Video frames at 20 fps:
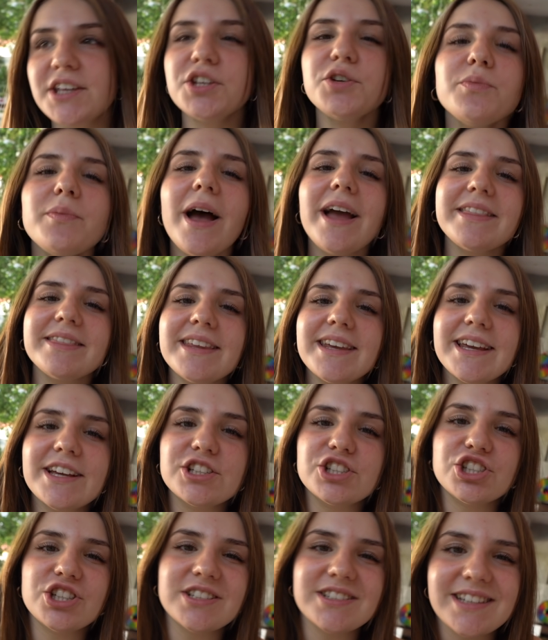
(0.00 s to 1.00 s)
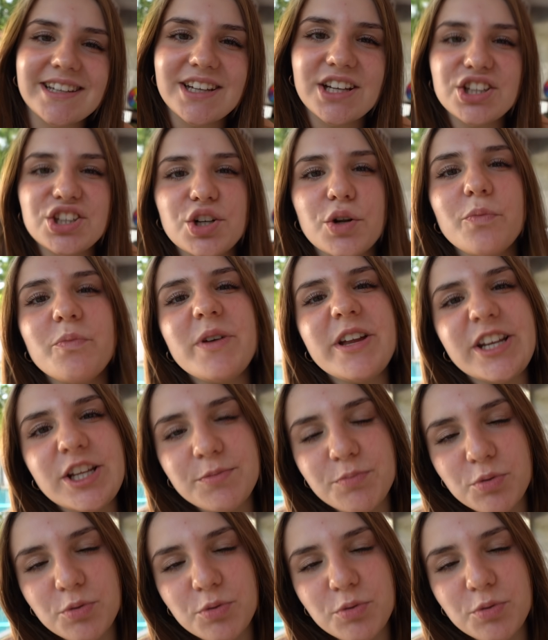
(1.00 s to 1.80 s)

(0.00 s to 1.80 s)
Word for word: You might think it's just like a little mini